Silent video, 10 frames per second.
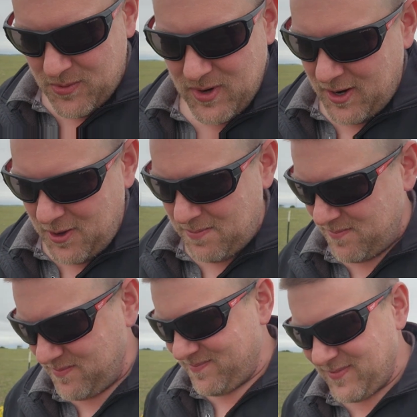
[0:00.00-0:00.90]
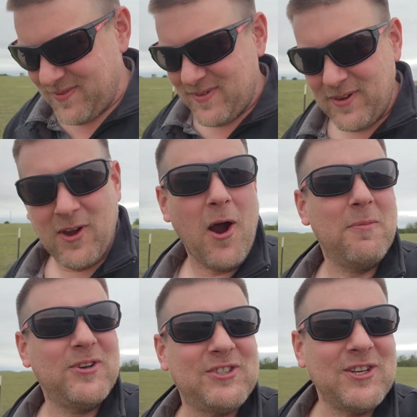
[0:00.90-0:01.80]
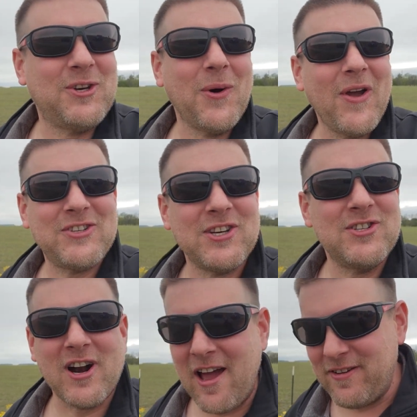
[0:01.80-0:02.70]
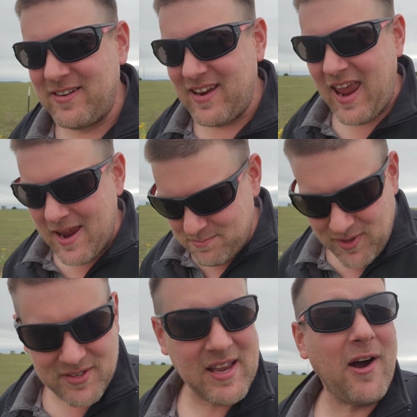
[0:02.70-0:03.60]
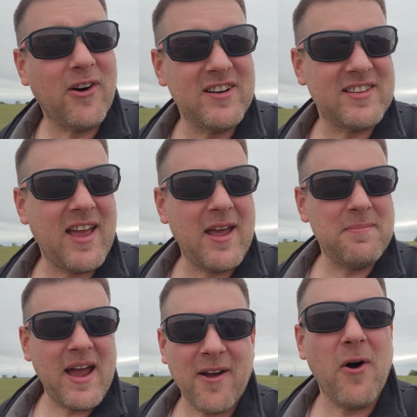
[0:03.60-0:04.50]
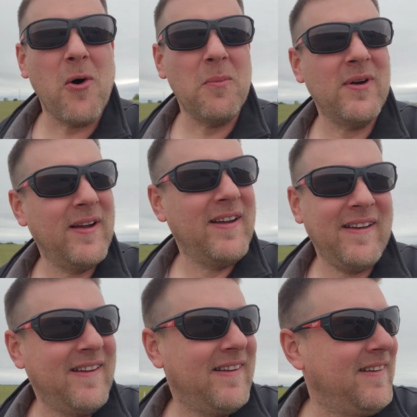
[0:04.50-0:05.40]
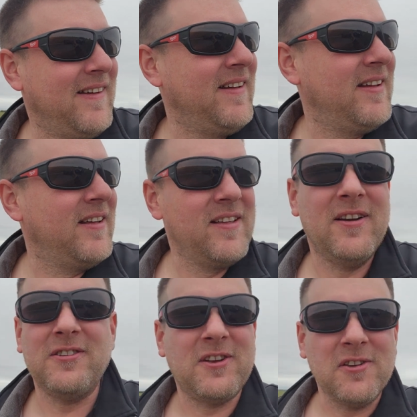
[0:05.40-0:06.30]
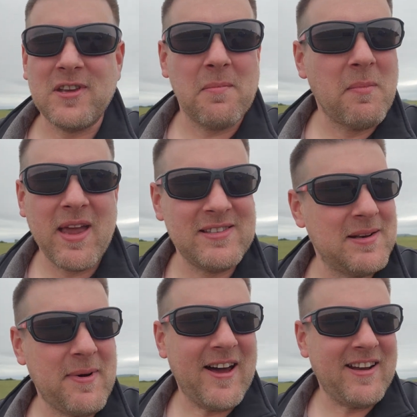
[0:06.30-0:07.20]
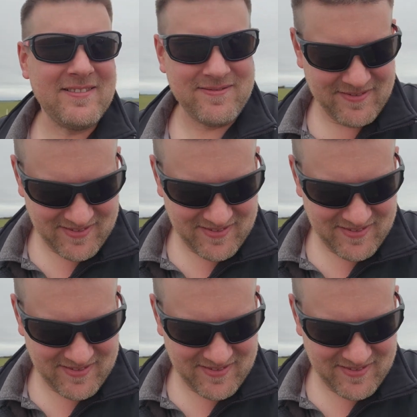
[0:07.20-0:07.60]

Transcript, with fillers: a real garbage situation driving eight plus hours to head back home, there's still something amazing about it.